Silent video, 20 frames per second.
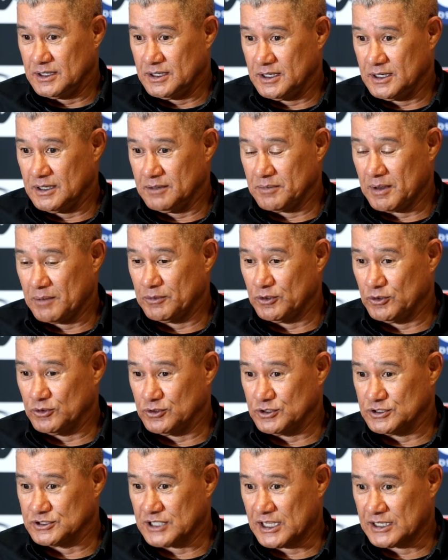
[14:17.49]

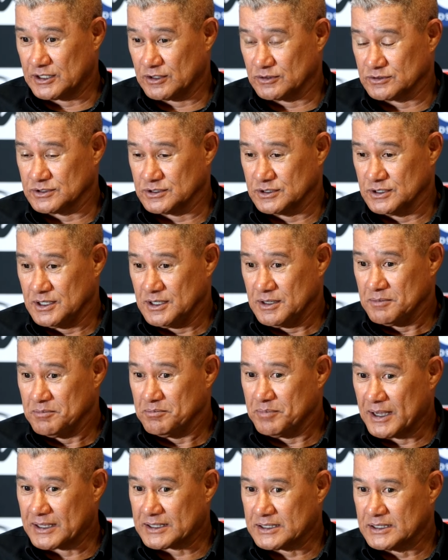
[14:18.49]
Mamelodi Sundowns.
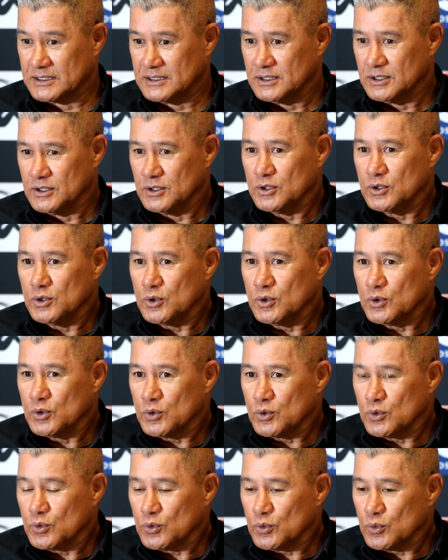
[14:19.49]
But
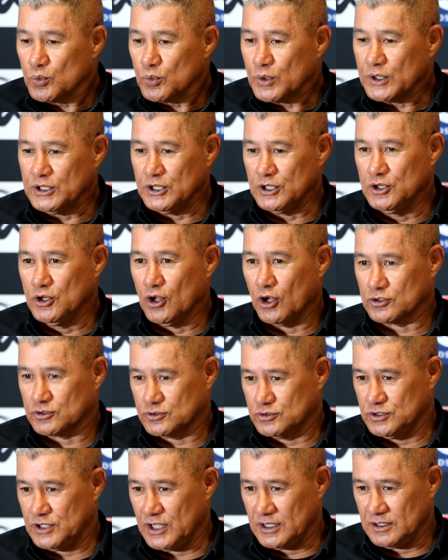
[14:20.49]
we did not
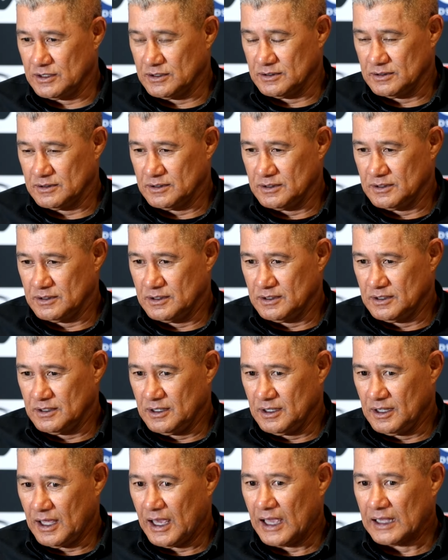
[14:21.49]
today.
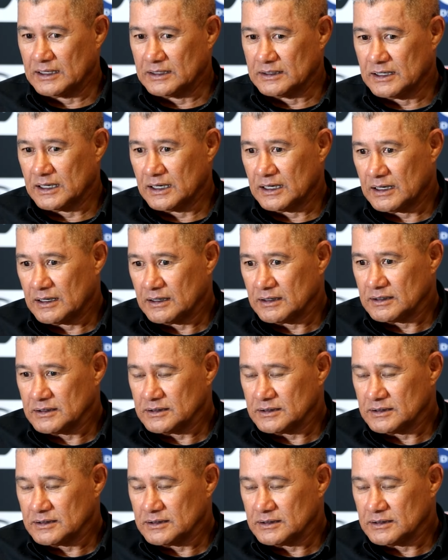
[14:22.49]
And